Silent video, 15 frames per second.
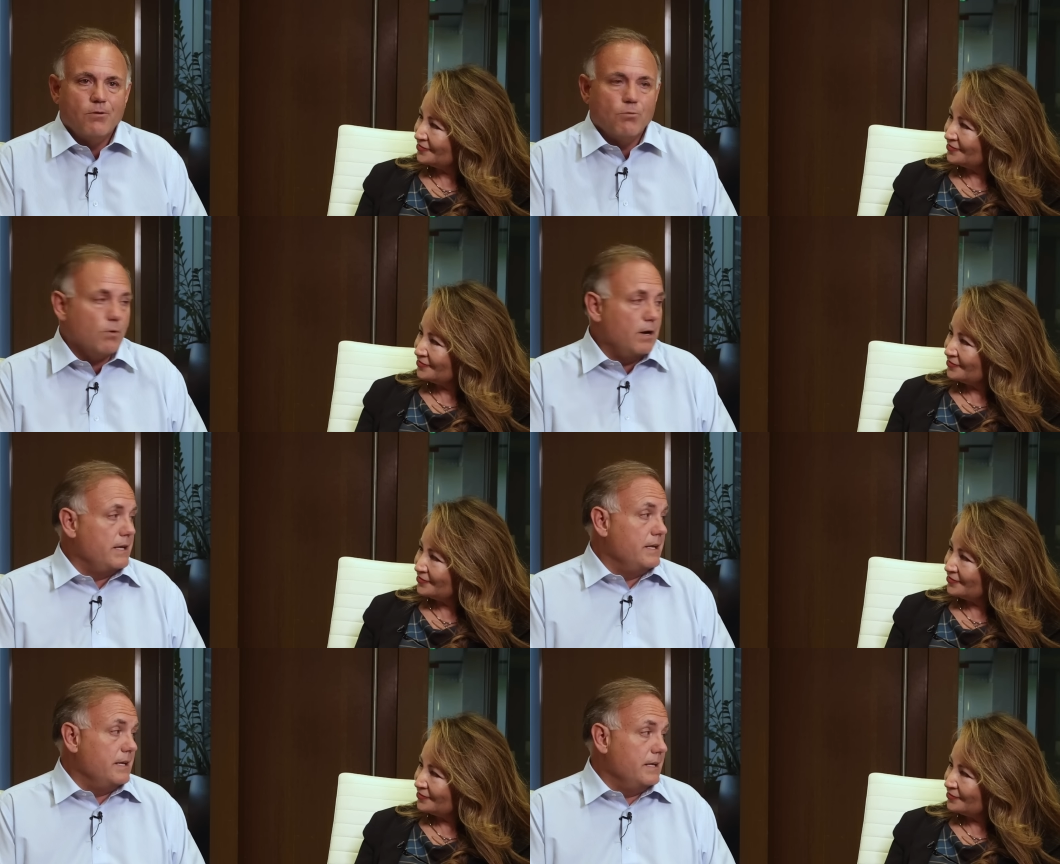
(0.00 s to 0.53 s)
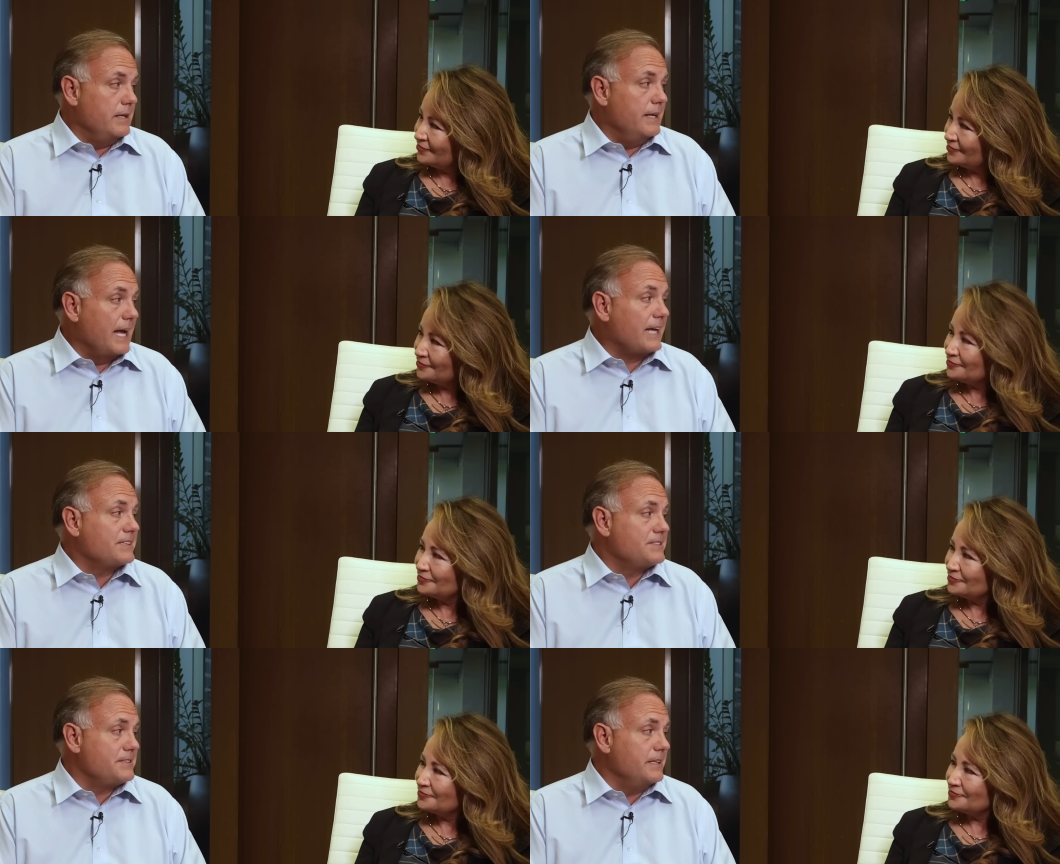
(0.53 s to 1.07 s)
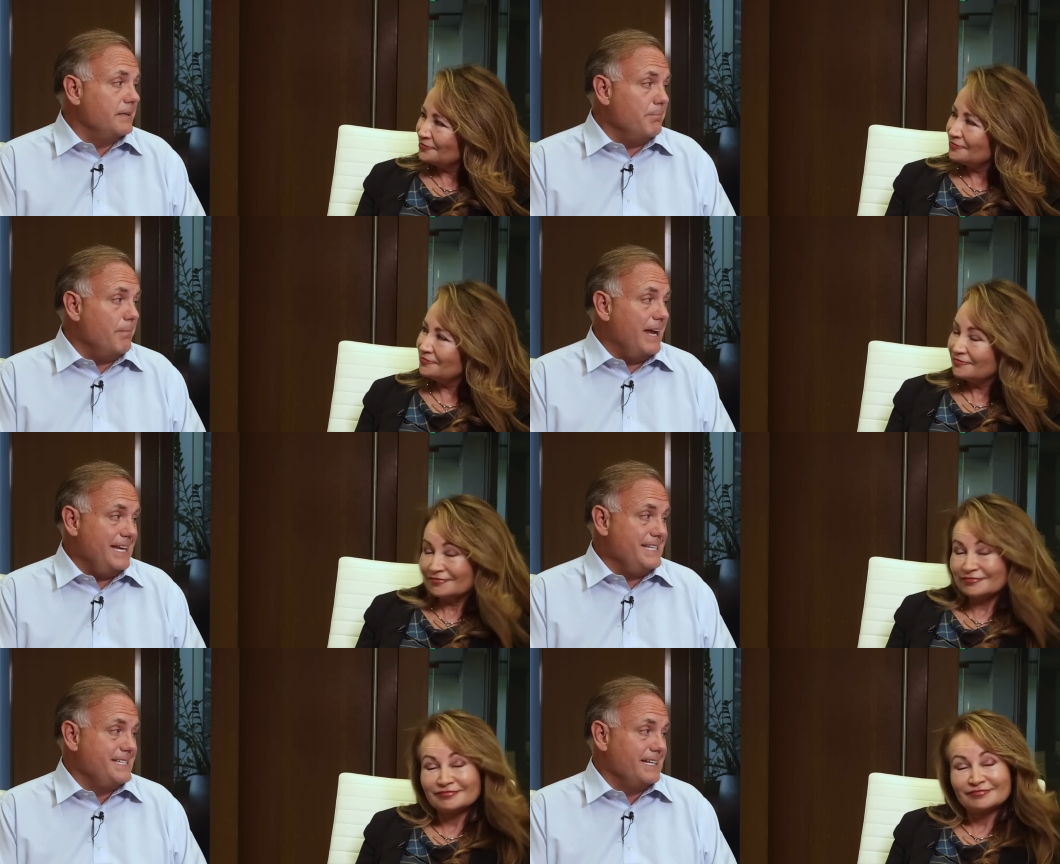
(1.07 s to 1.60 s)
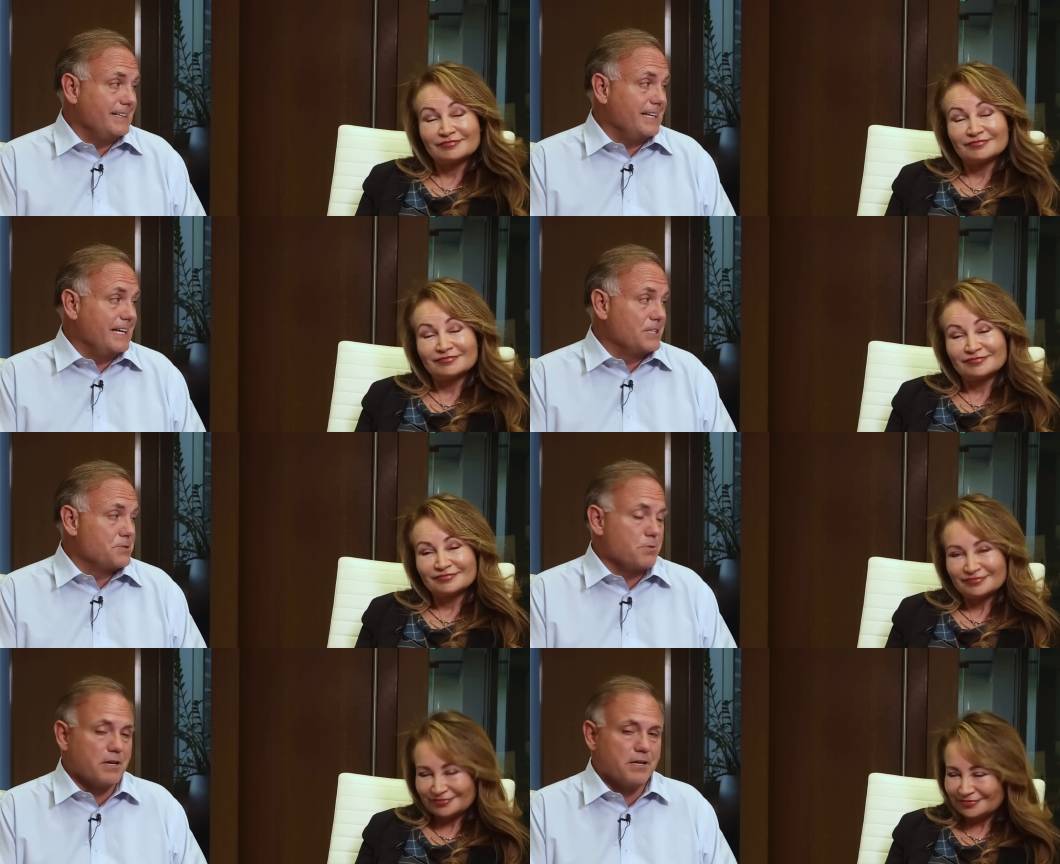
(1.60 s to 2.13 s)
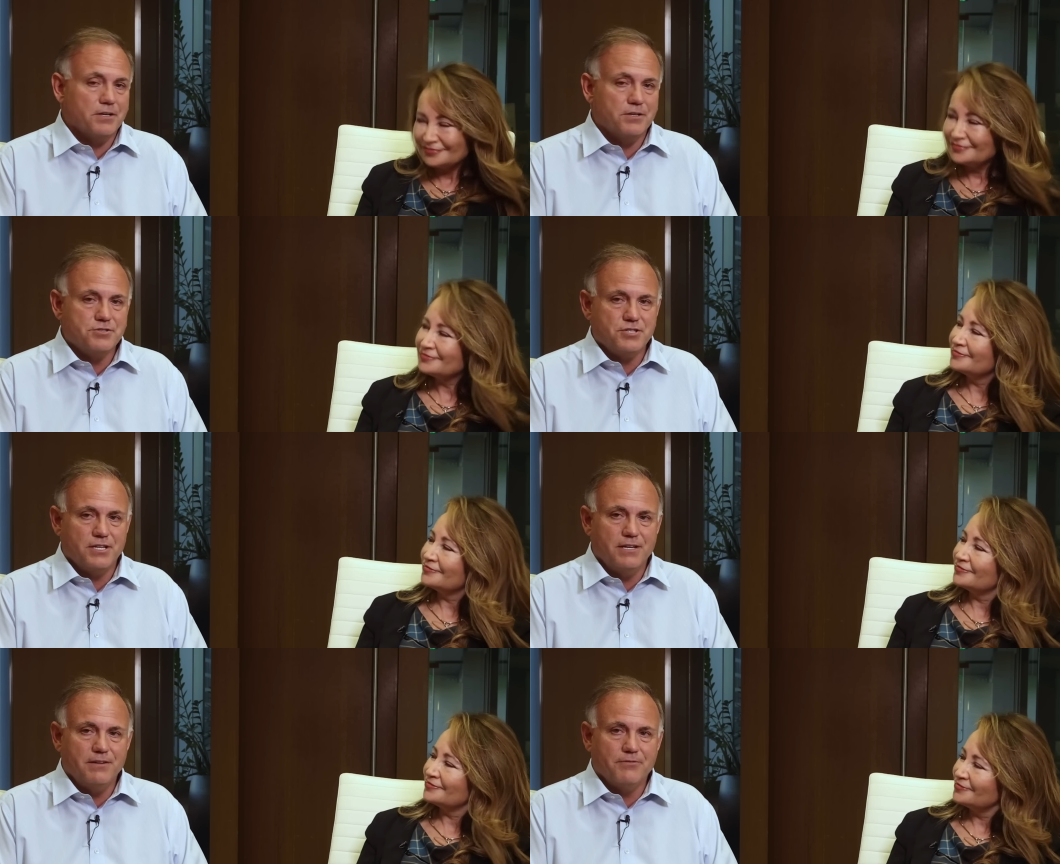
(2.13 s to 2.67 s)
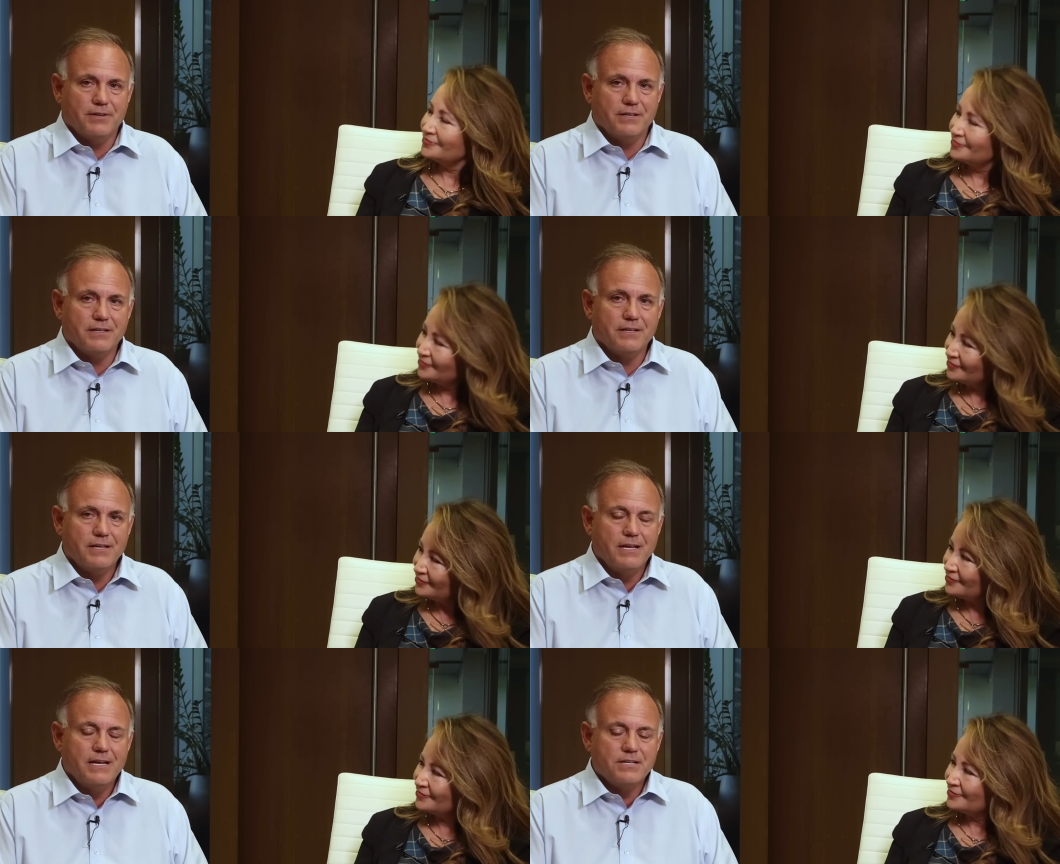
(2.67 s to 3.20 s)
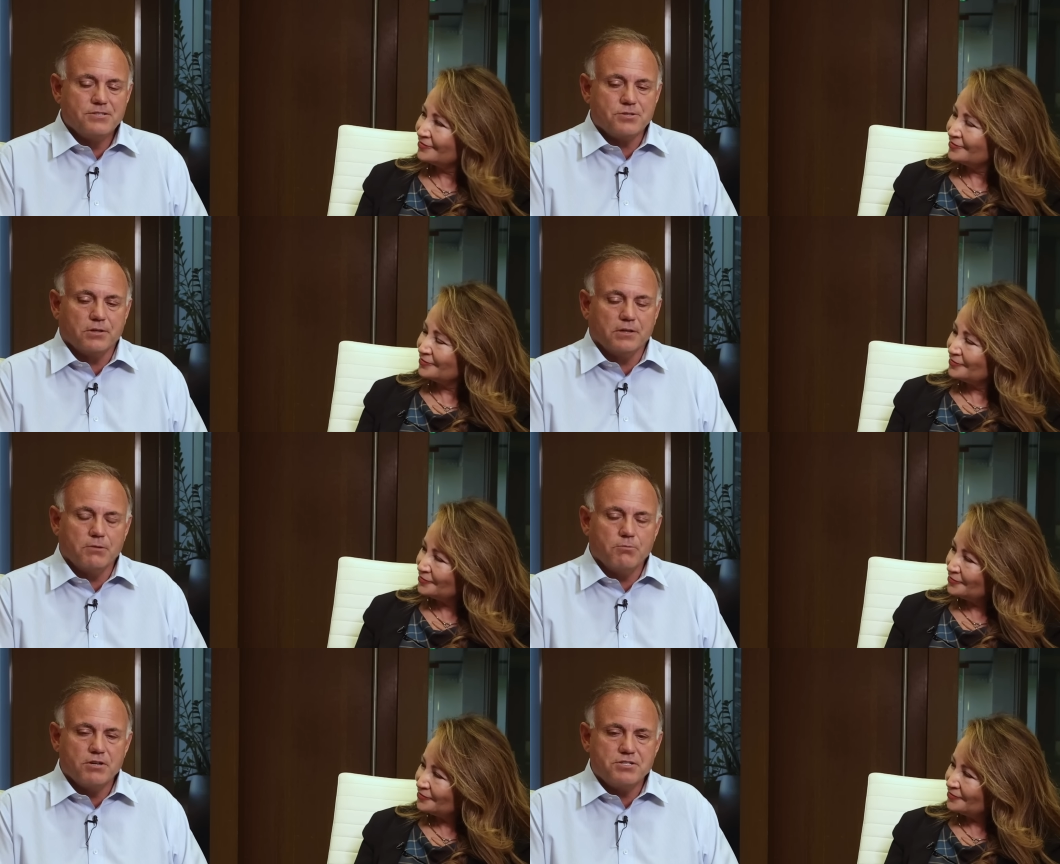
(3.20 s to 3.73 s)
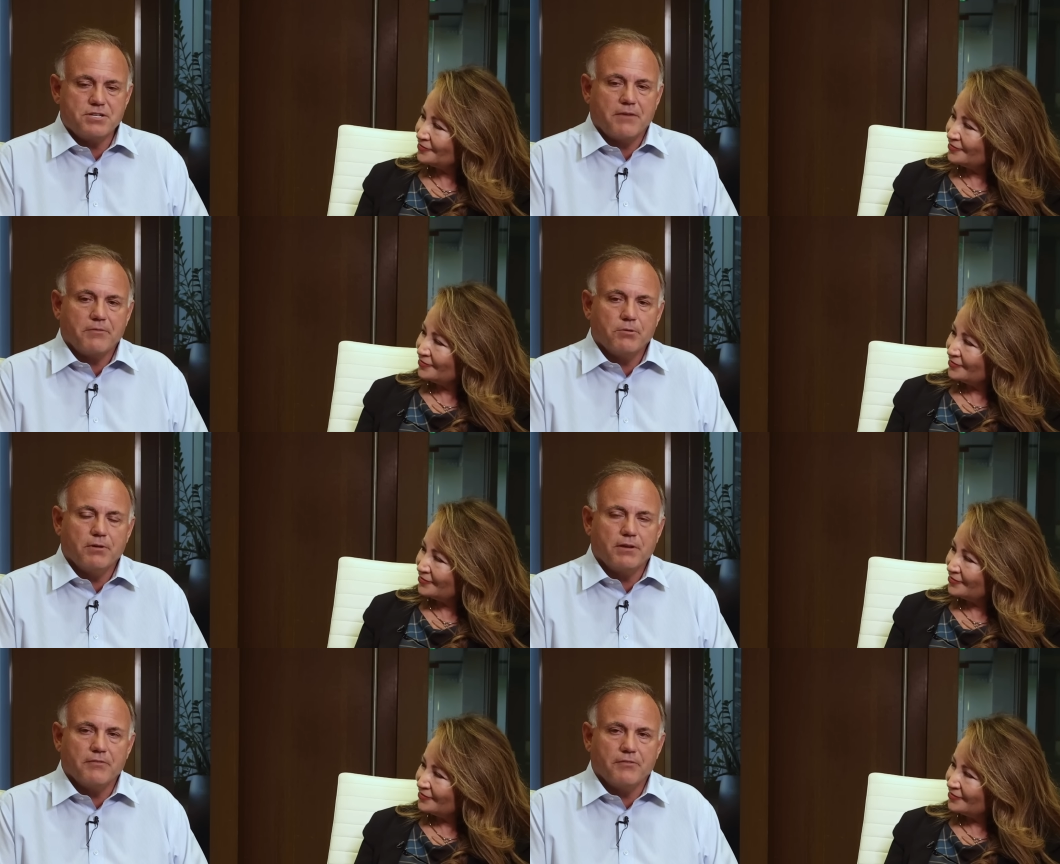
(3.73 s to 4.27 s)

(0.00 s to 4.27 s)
Speaker 1: what next amazing things we're going to achieve. And certainly wish everyone the